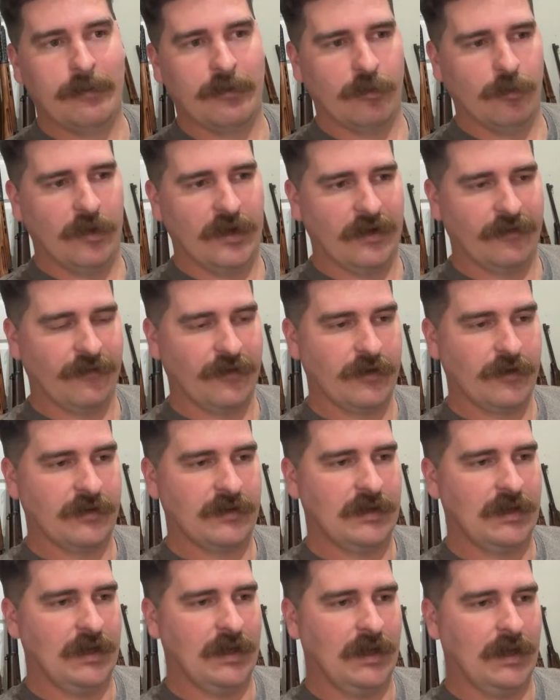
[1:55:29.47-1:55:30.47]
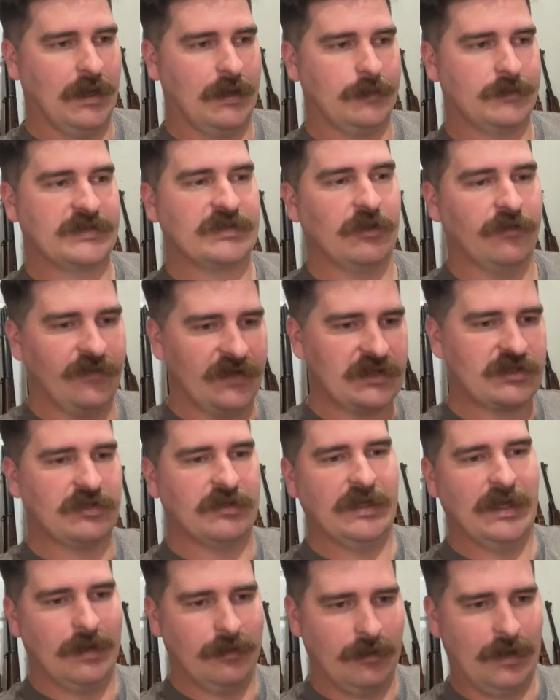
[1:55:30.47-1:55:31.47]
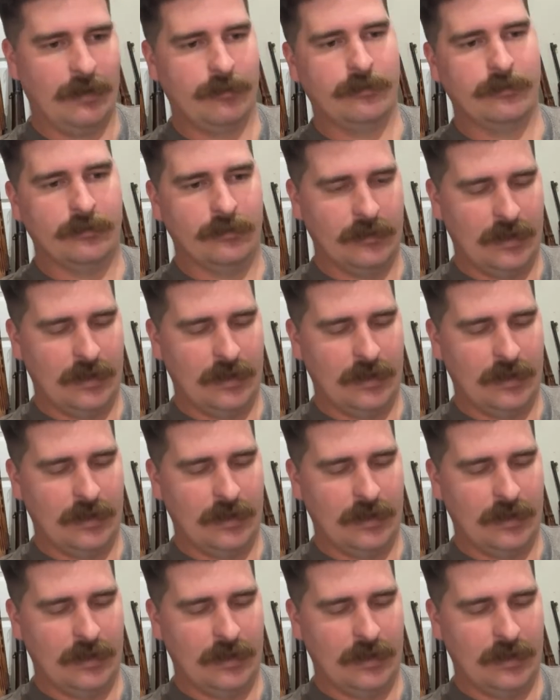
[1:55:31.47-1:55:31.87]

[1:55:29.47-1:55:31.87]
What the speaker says: or whatever. So eventually I'm